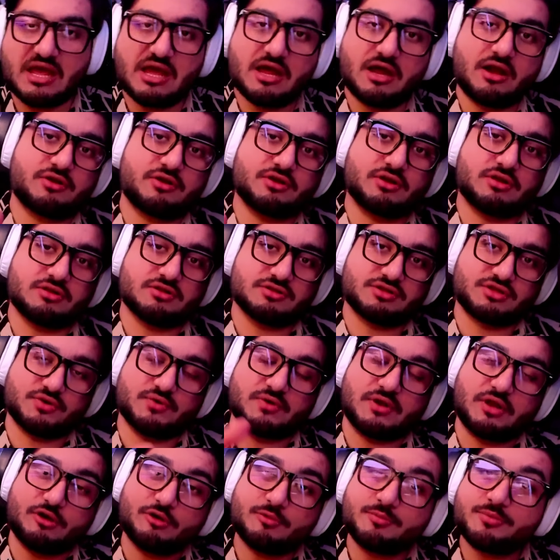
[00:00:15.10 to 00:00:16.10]
How are y'all
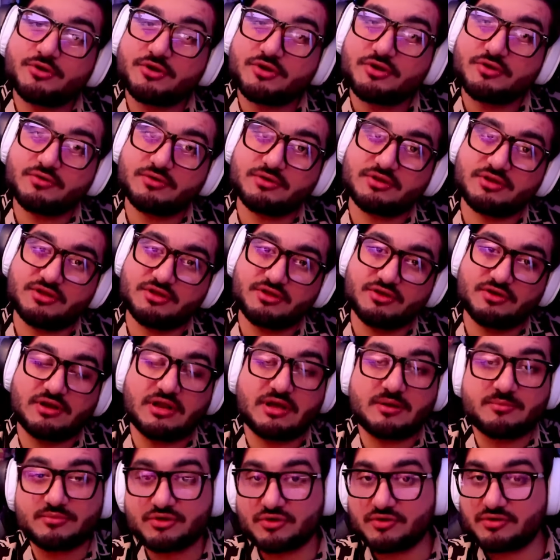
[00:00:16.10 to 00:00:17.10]
doing? I hope you're doing good.
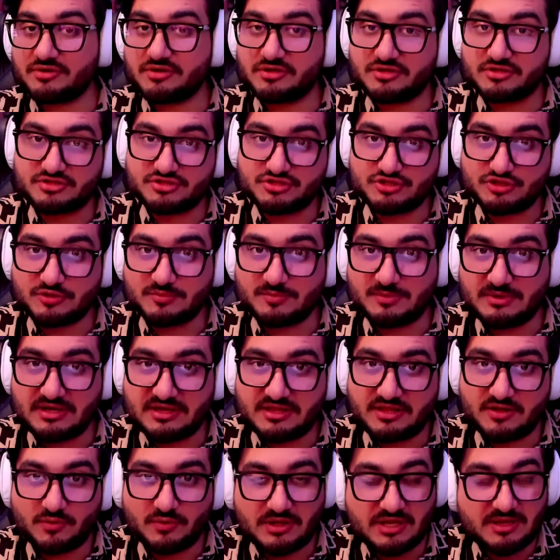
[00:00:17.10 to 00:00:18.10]
I'm doing good too, by
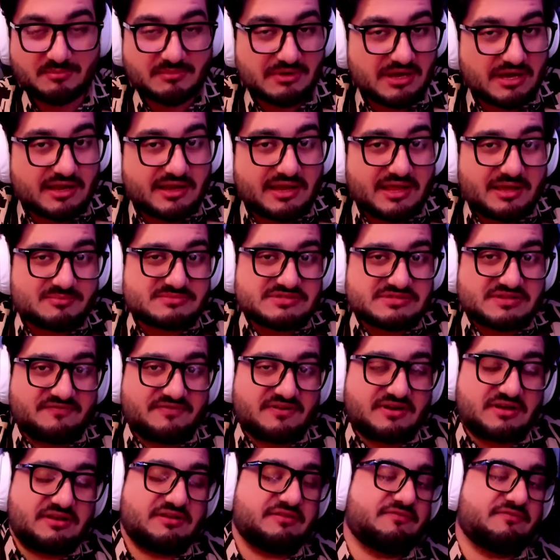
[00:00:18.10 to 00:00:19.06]
the way. My name's Affan.